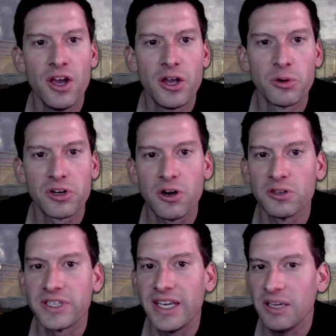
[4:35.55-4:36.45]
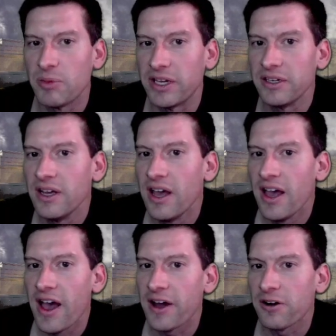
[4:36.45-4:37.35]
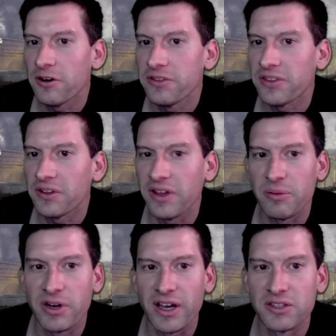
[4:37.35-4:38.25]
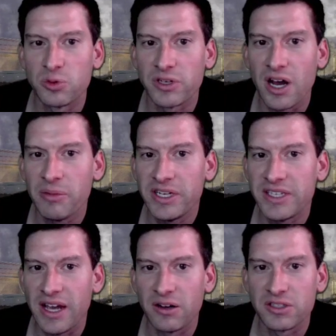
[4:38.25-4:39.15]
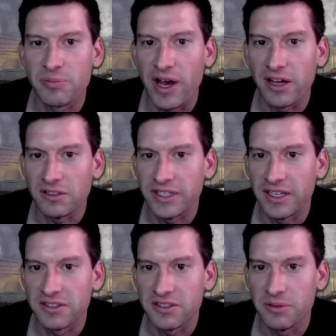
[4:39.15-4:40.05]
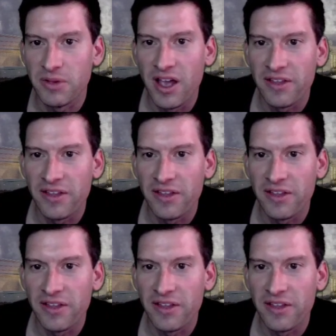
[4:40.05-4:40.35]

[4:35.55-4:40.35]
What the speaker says: who were called kingmen had heard that the Lamanites were coming down to battle against them,